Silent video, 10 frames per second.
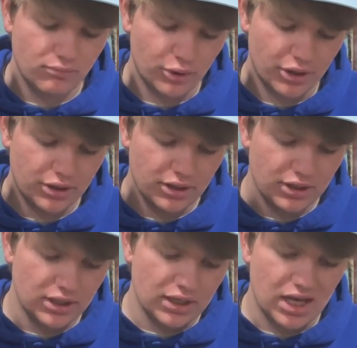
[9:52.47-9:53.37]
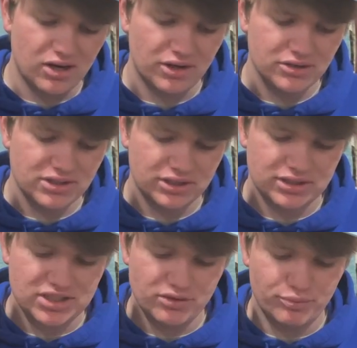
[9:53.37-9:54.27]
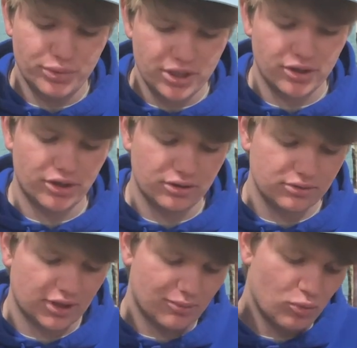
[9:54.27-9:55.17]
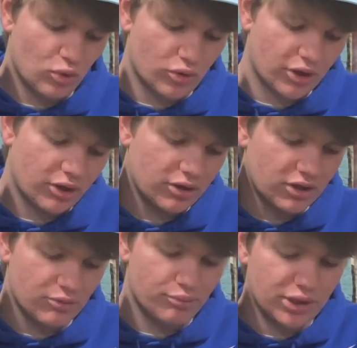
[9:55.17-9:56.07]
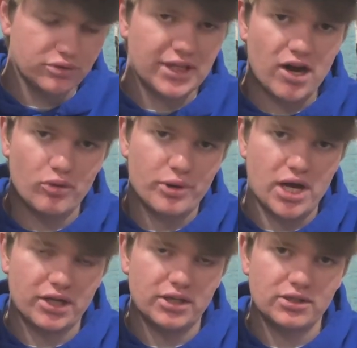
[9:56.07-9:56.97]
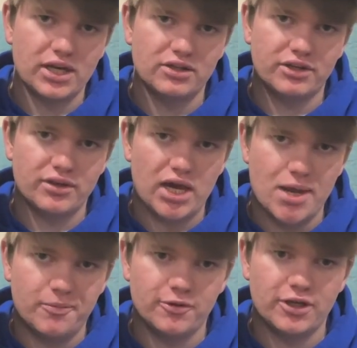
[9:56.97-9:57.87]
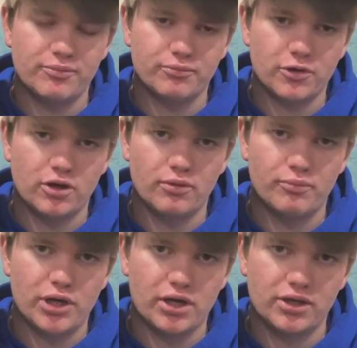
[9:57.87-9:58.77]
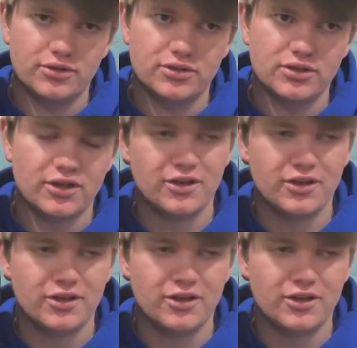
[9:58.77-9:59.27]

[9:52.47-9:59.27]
But I don't know, I just like to see a bigger, like more built out pocket, kind of like the Hyperlight pockets.